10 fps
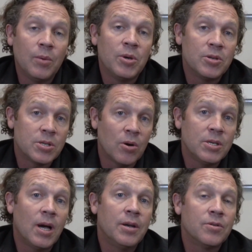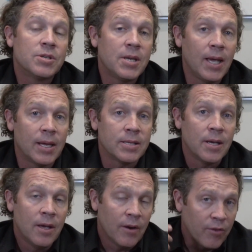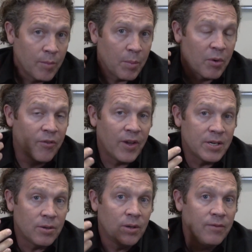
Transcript: And when you start to understand from the professional